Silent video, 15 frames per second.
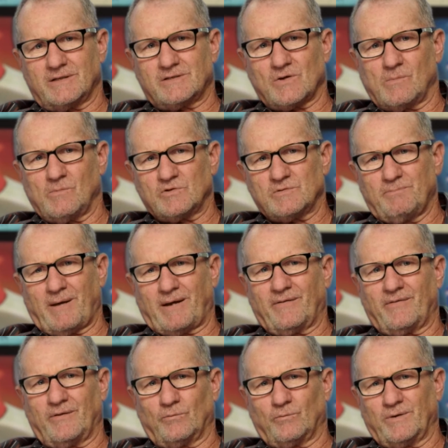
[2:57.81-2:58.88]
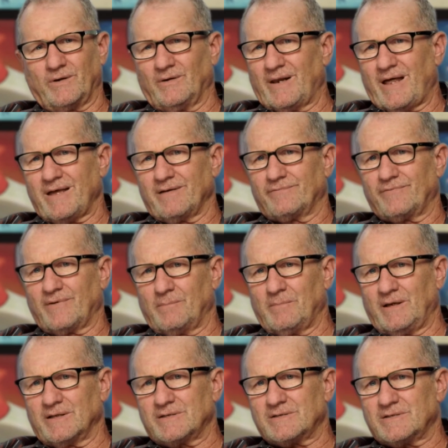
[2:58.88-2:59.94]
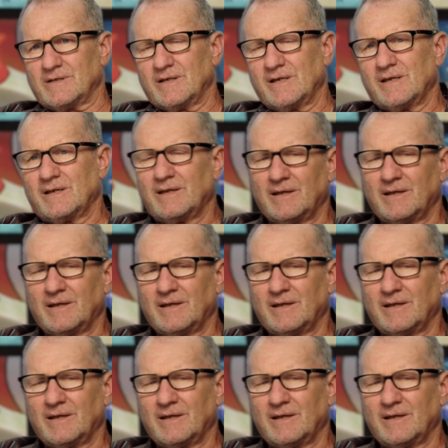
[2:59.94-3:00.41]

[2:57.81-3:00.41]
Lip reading: It's almost better than real life. I mean, it's